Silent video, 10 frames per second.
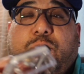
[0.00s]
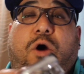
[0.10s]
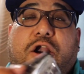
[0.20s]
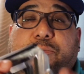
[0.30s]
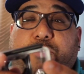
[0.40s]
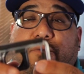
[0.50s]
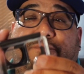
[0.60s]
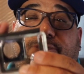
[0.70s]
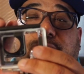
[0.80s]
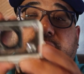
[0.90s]
is the
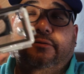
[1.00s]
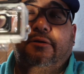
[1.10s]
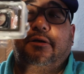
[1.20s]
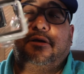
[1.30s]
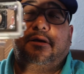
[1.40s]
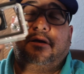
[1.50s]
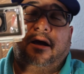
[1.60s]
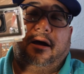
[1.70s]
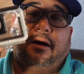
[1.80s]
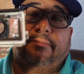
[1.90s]
waterproof
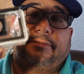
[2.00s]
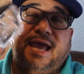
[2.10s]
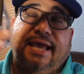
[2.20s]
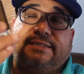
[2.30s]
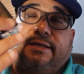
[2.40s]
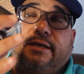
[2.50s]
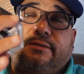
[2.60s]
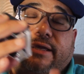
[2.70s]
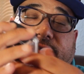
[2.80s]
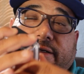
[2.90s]
case
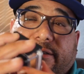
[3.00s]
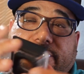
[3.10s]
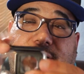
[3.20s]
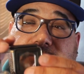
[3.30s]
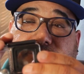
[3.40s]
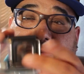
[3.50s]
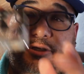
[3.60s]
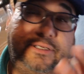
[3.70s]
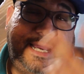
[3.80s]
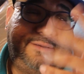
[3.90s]
that
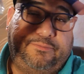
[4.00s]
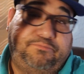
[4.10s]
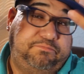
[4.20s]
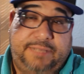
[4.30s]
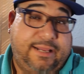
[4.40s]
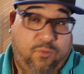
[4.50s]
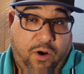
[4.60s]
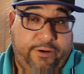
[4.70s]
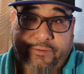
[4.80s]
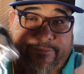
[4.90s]
you can take in the
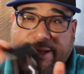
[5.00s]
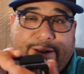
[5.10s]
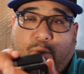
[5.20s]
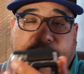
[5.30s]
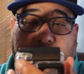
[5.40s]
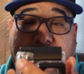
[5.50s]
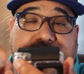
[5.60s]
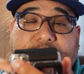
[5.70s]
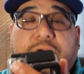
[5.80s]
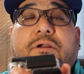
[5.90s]
water and get it wet,
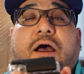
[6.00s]
whatever.